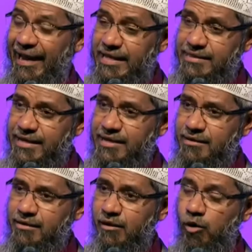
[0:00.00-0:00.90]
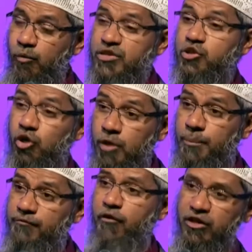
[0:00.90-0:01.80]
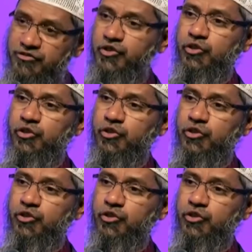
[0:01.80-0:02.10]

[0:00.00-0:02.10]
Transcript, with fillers: Anything which good befalls